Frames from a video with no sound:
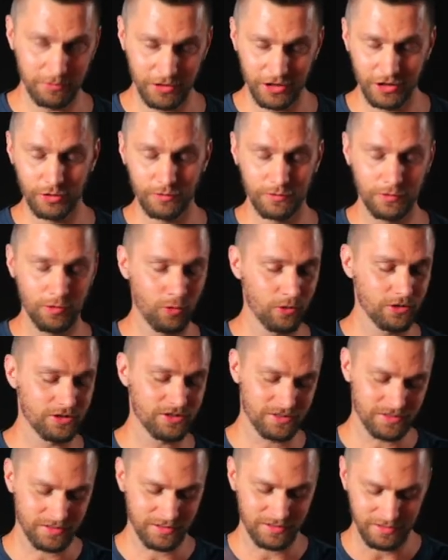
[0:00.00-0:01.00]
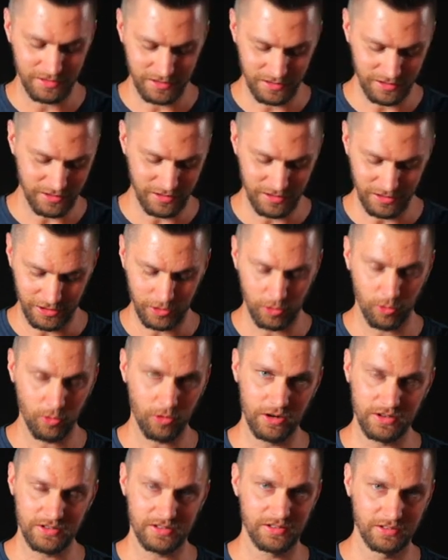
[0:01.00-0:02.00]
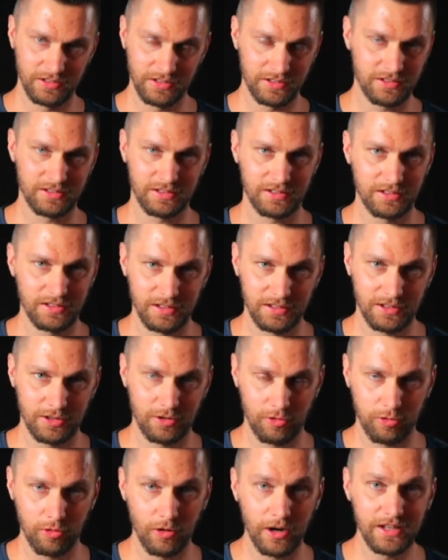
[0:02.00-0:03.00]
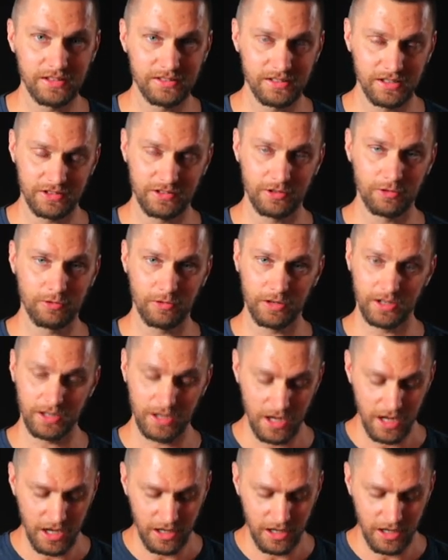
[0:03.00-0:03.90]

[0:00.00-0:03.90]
And then, of course, the chorus is just crazy to it.